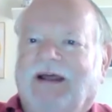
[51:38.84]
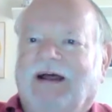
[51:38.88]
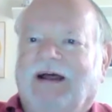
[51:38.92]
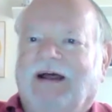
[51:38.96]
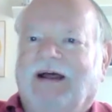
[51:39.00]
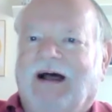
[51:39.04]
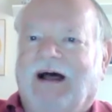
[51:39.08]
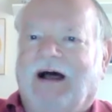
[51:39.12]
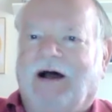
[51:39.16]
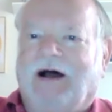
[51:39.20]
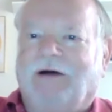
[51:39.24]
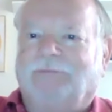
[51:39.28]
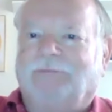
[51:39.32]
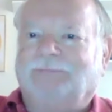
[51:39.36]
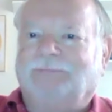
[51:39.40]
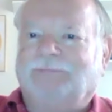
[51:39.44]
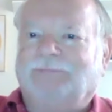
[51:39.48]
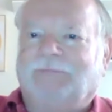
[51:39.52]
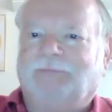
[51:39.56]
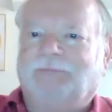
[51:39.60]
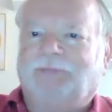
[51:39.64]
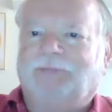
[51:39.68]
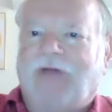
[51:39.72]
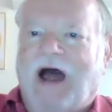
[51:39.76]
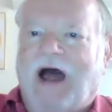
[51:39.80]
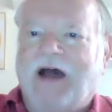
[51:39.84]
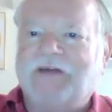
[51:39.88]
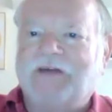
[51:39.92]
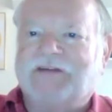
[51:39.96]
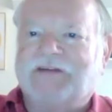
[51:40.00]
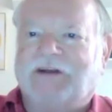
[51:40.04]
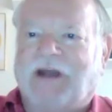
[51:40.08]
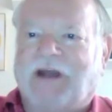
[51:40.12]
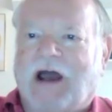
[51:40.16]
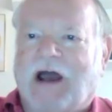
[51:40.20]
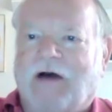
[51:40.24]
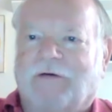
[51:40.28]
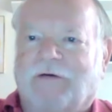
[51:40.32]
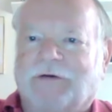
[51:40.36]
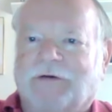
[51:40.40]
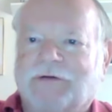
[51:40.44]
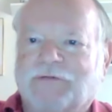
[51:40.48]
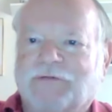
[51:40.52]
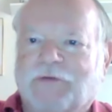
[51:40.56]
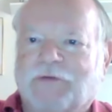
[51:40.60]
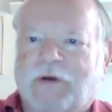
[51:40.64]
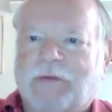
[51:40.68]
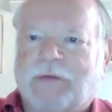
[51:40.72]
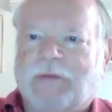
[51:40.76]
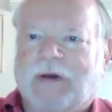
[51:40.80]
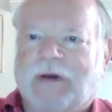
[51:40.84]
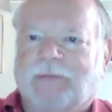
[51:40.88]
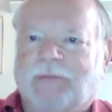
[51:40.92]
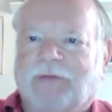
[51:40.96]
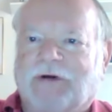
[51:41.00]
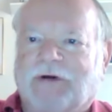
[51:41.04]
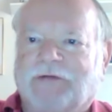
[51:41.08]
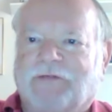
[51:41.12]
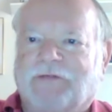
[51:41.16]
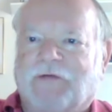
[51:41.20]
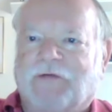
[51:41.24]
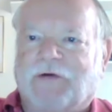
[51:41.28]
Um, Eisenhower is remembered